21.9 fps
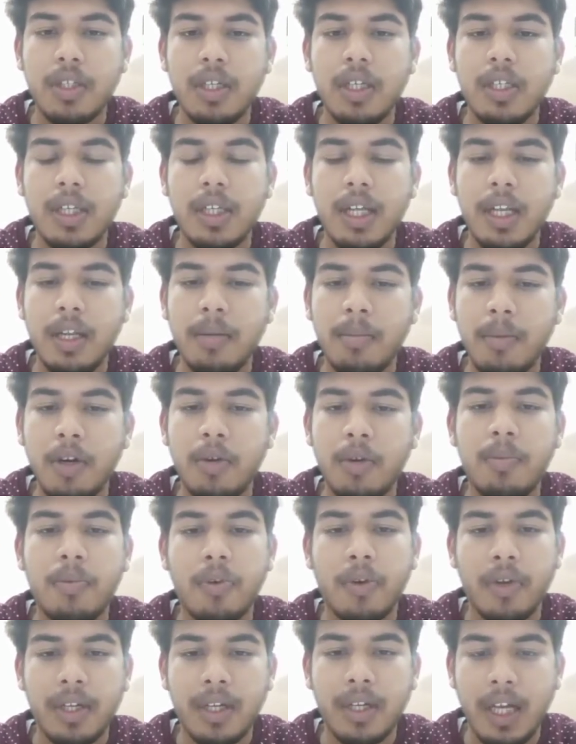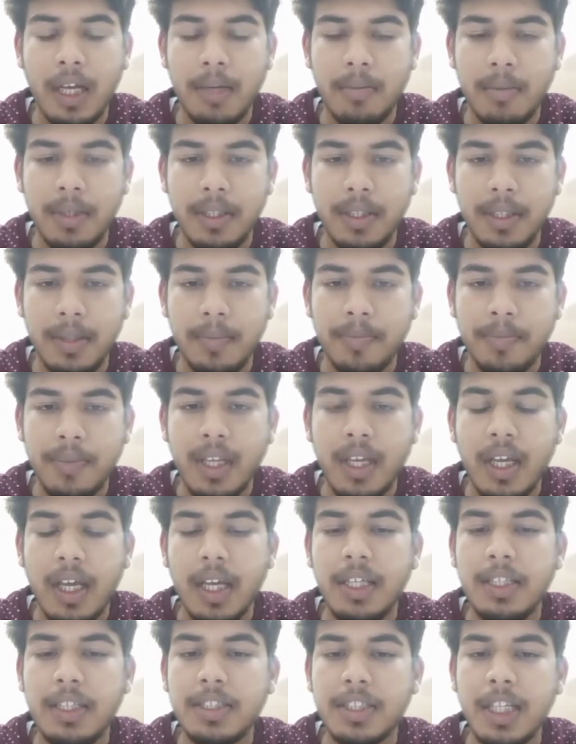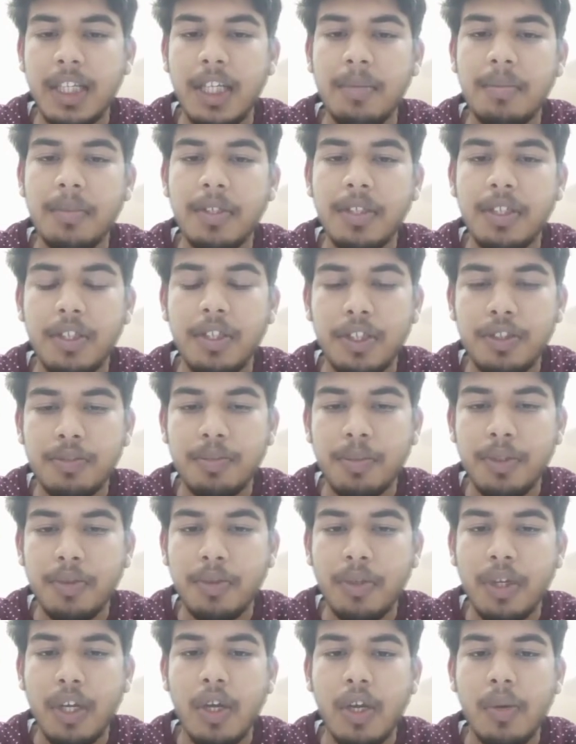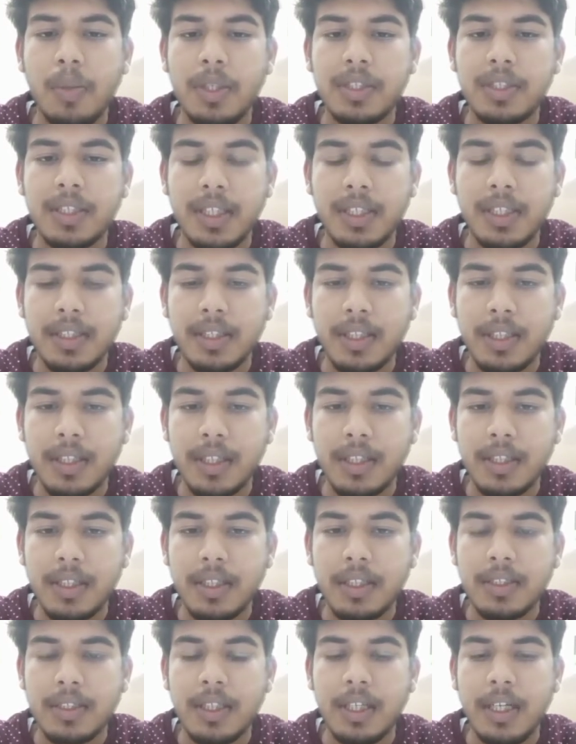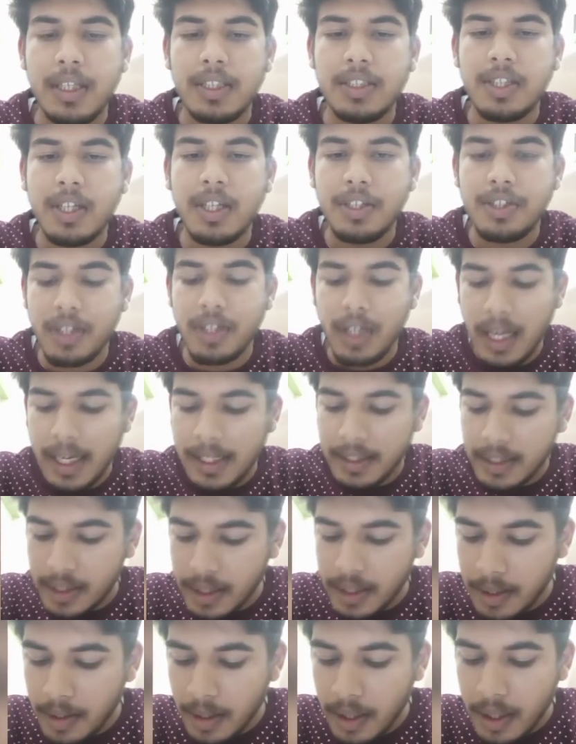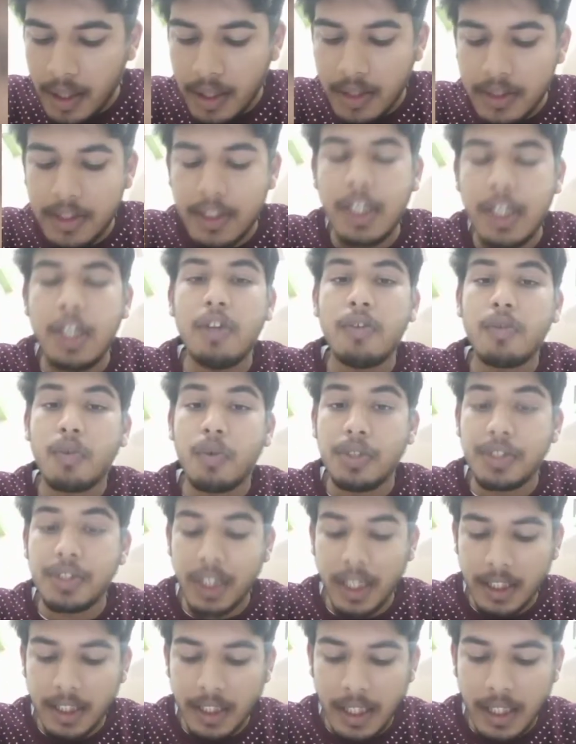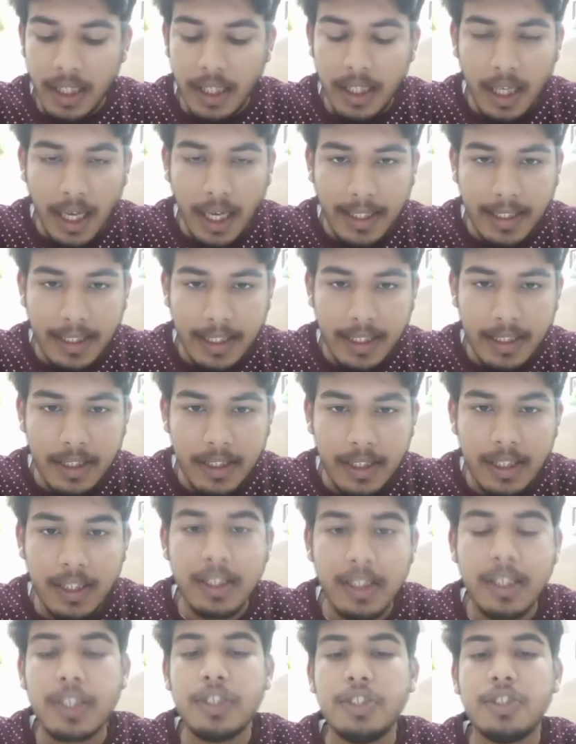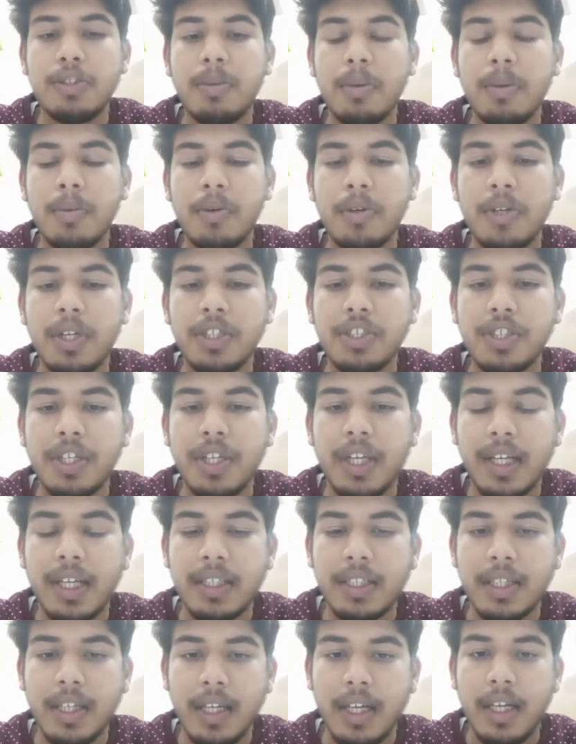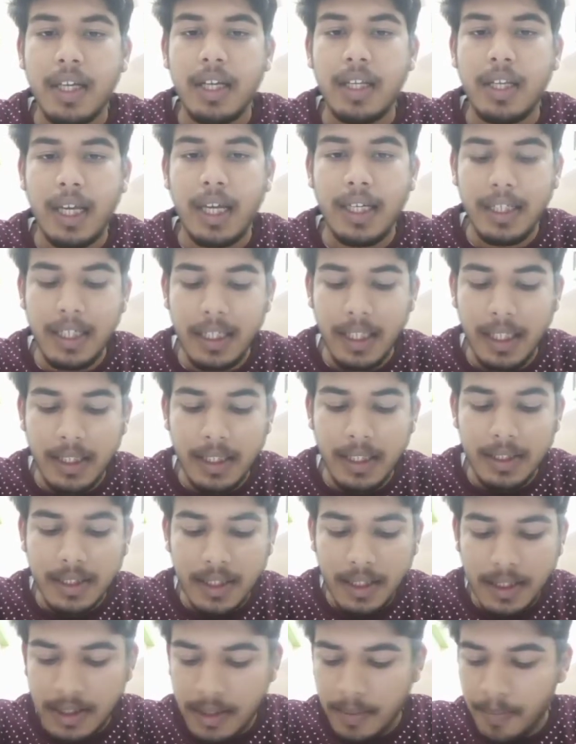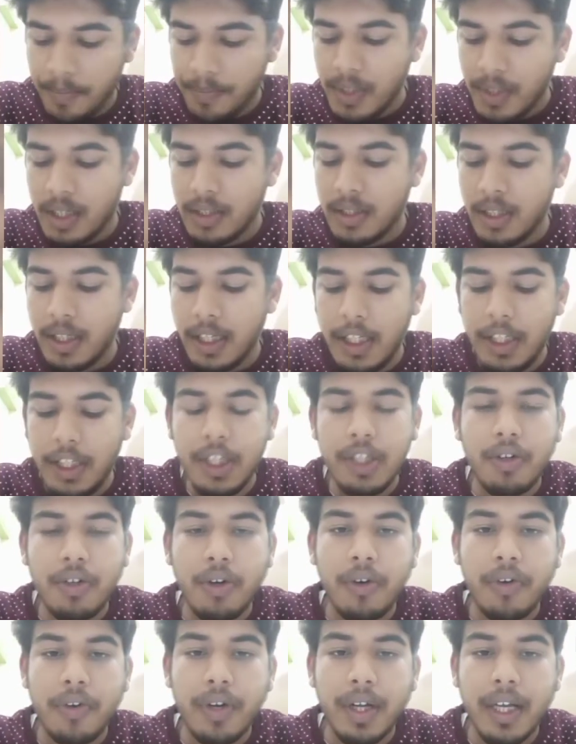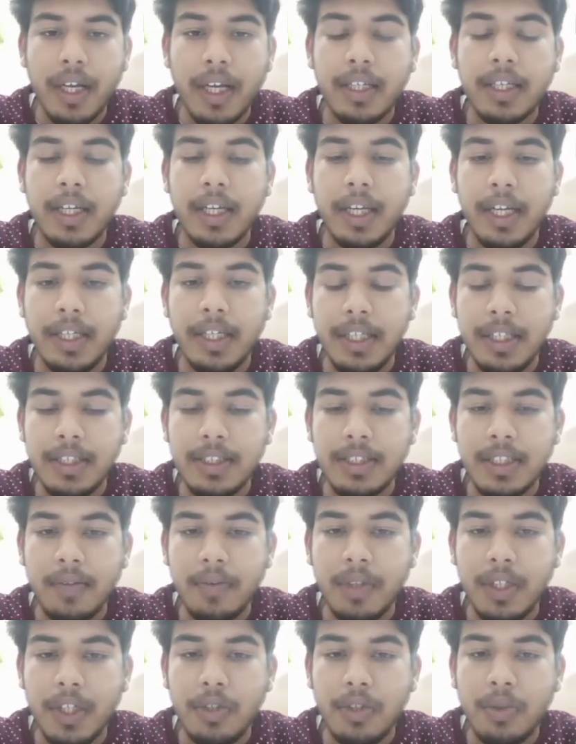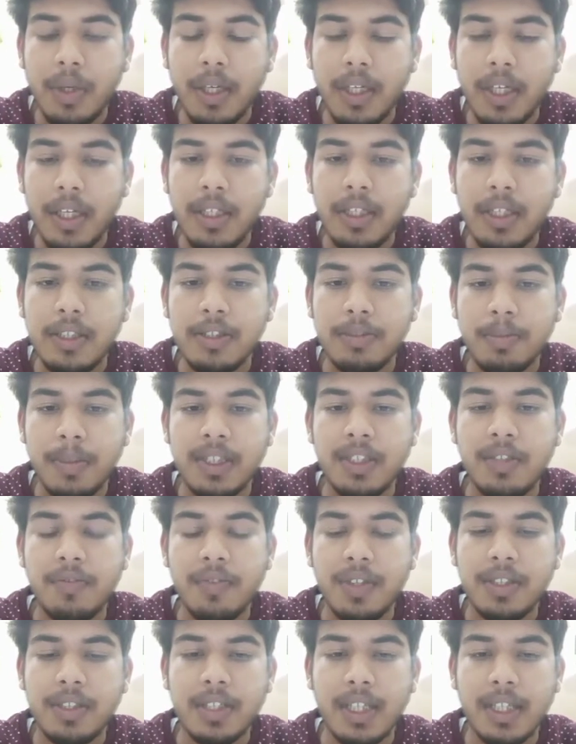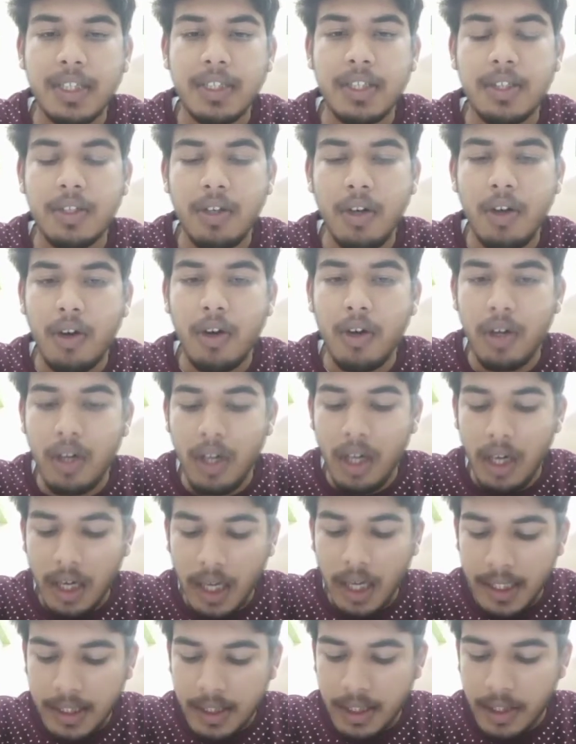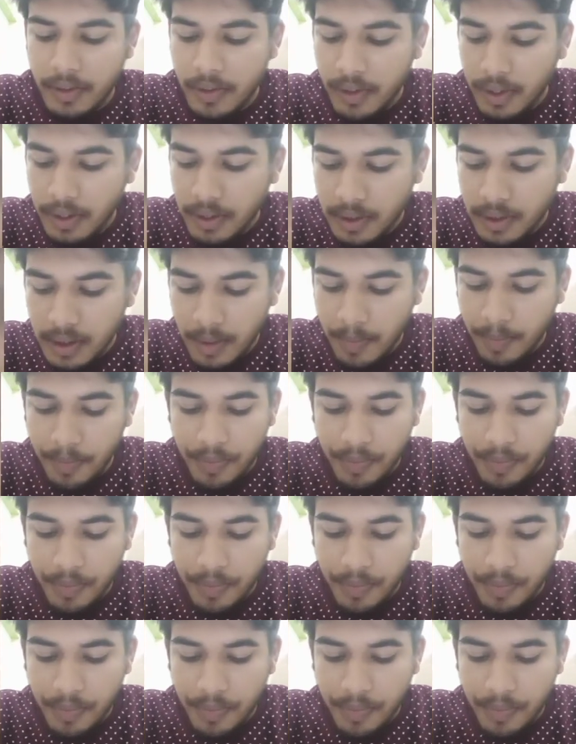tell about product liability, and its claim under dispute were settled under the legislation like the Sale of Goods Act 1930, the Consumer Protection Act 1986, the Indian Contract Act 1872, and any specific sector law like the Drugs